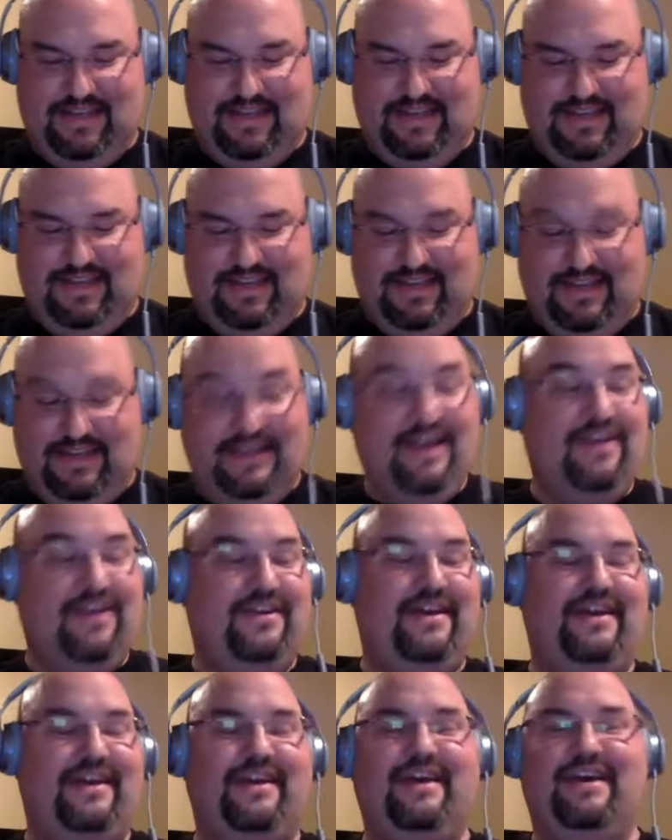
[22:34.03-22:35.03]

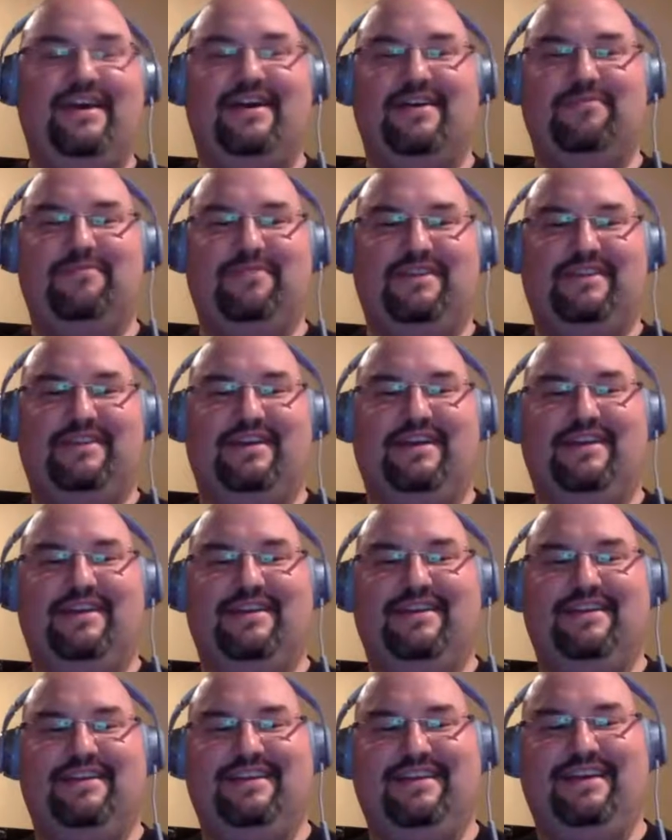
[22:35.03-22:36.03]
Yeah. I played that.
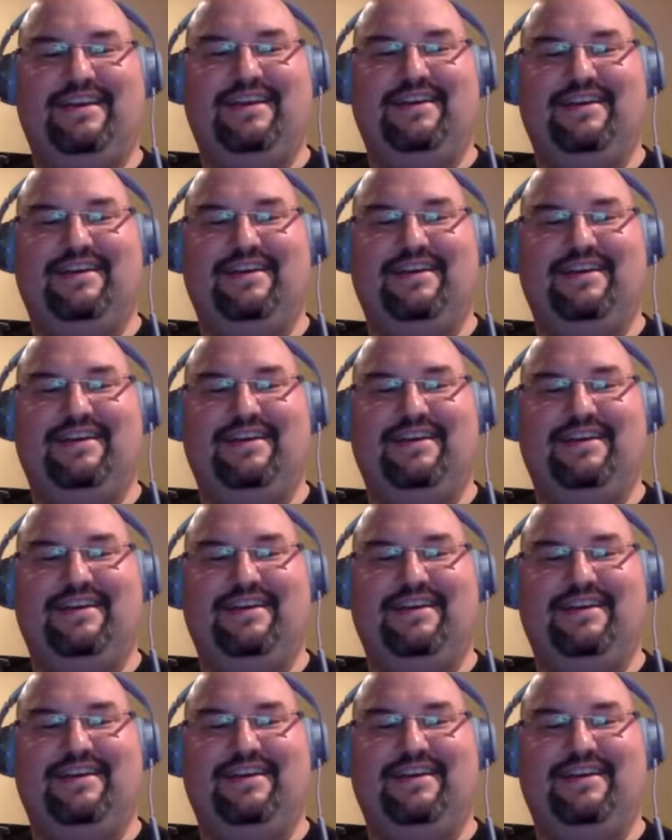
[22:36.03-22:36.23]
Yeah.